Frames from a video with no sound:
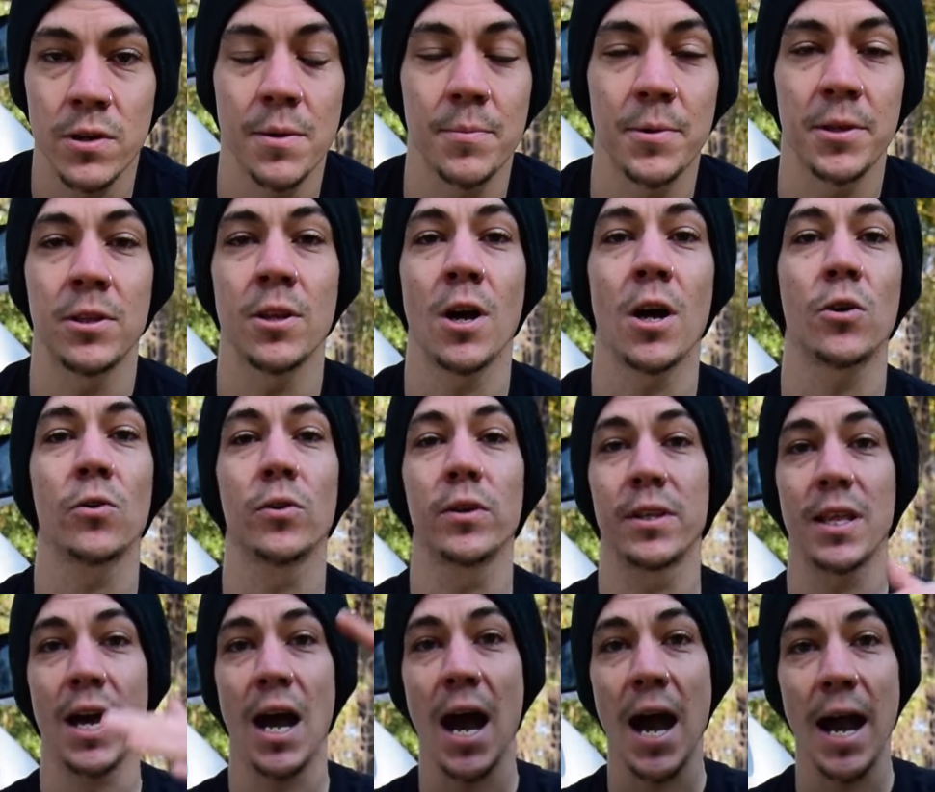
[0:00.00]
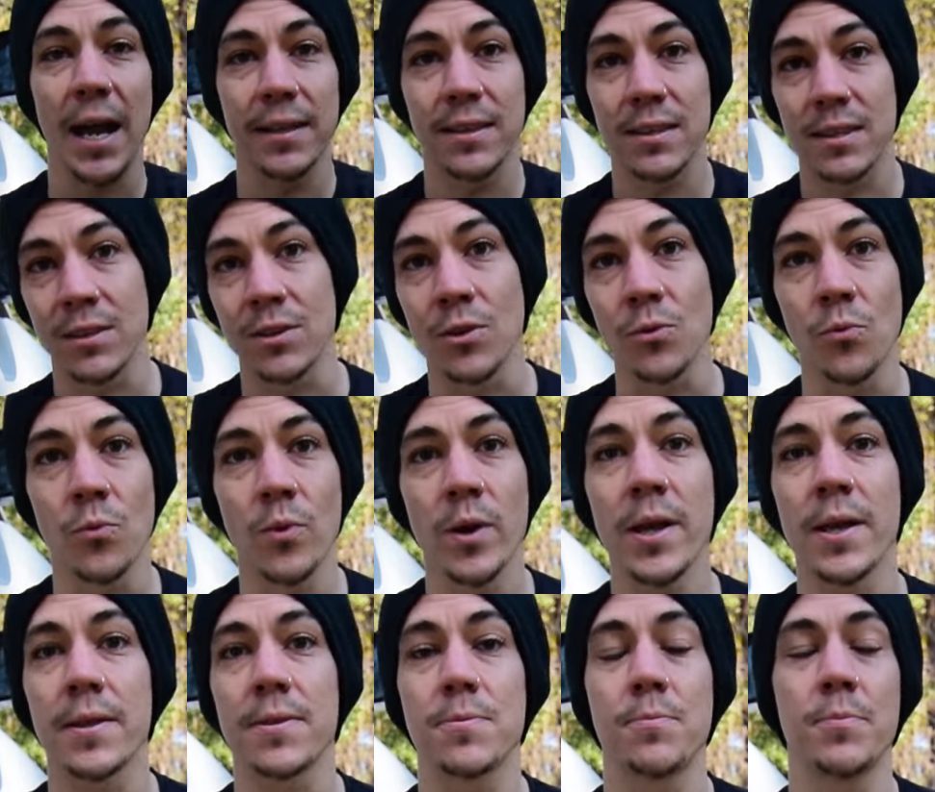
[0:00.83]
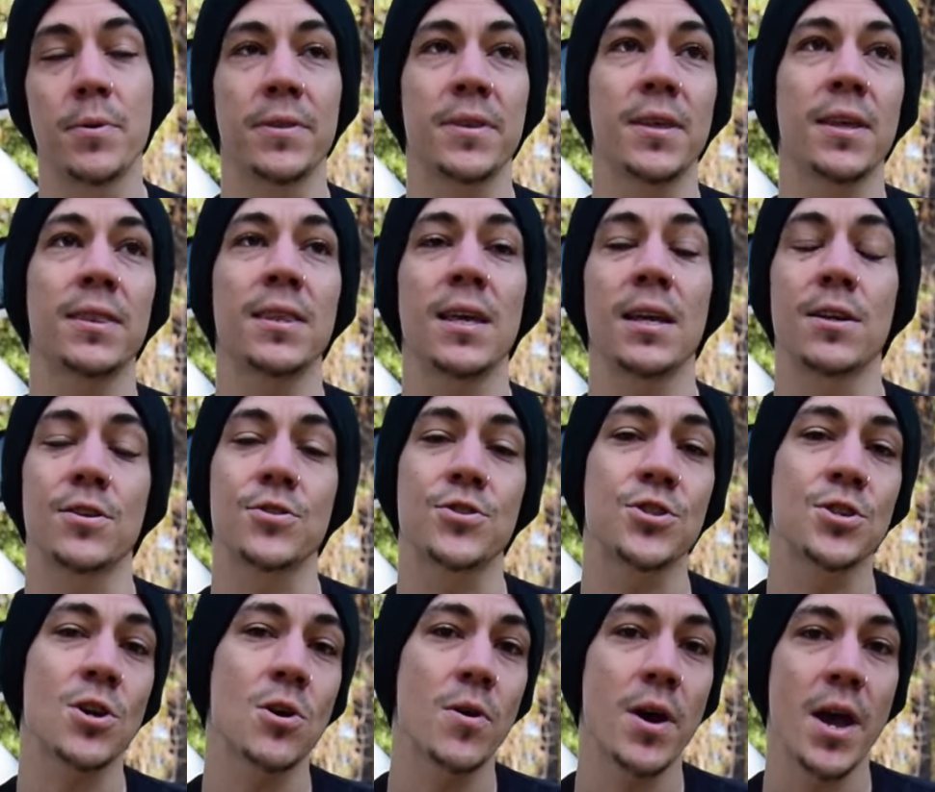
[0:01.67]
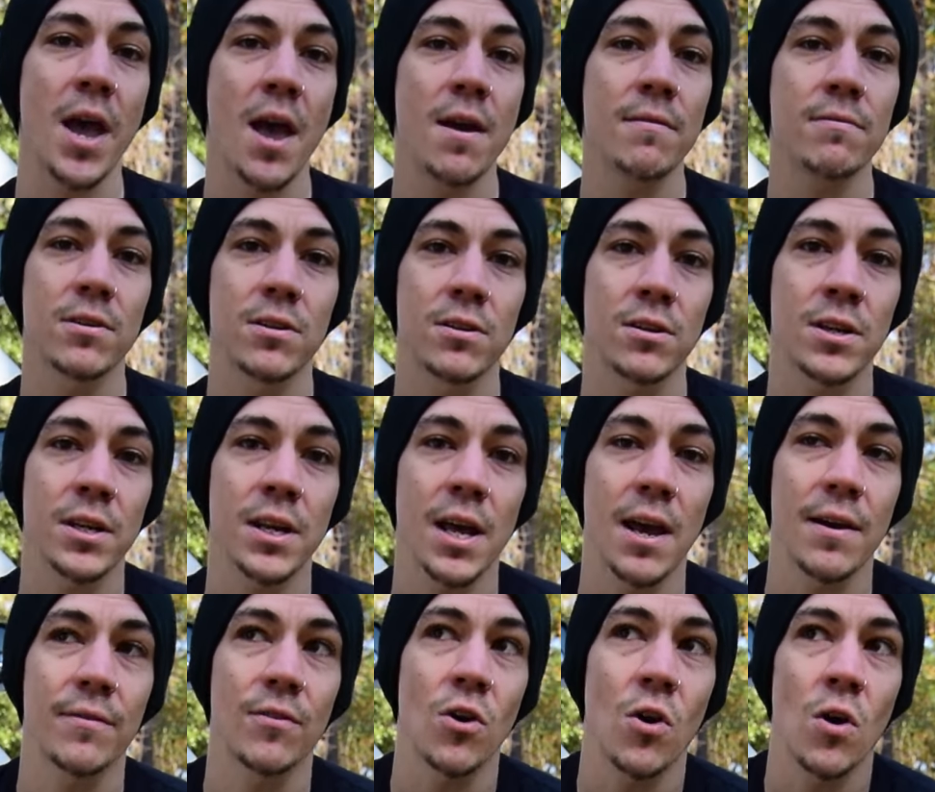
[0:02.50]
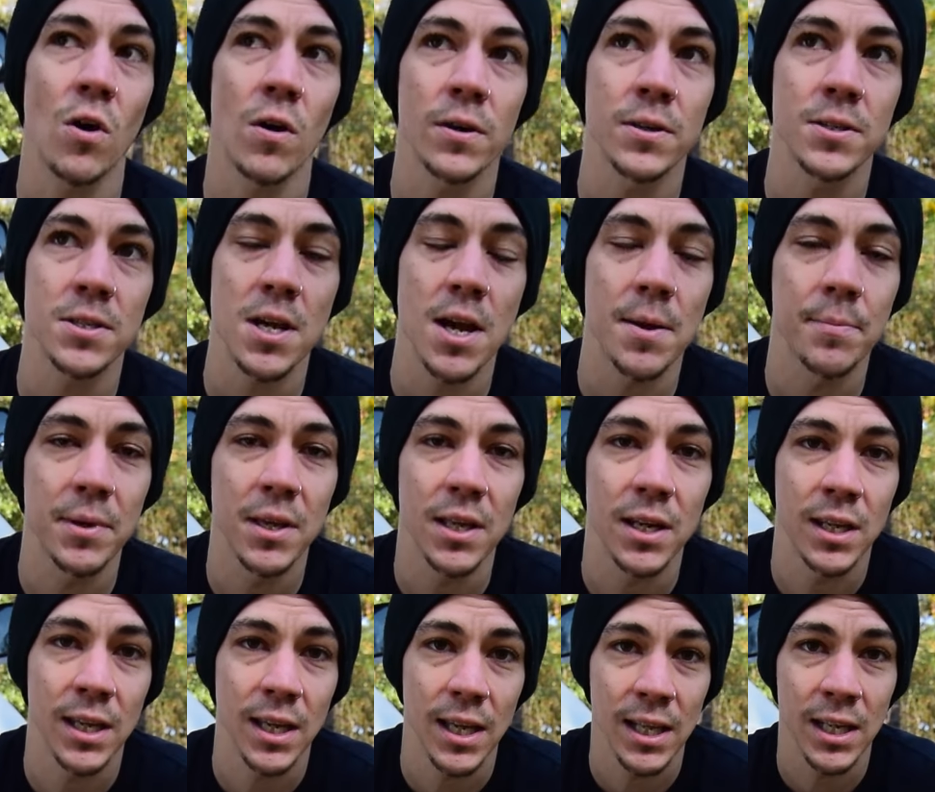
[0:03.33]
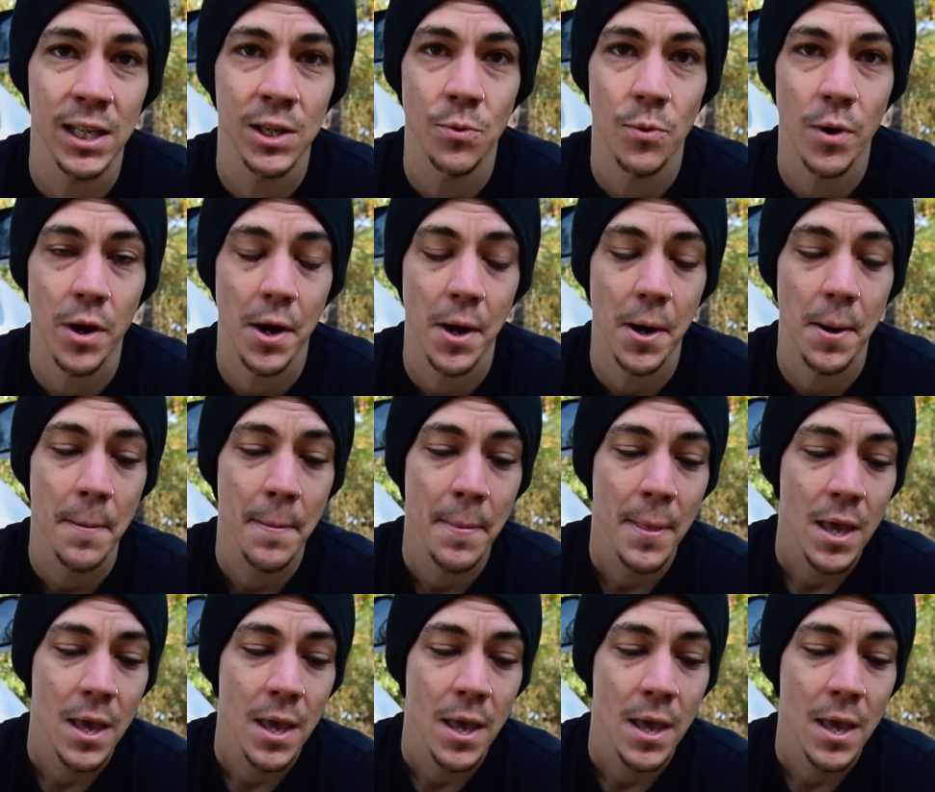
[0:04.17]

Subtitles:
I mean, not only the height and the width, but that thing is so heavy, you're going to have a hard time getting anywhere.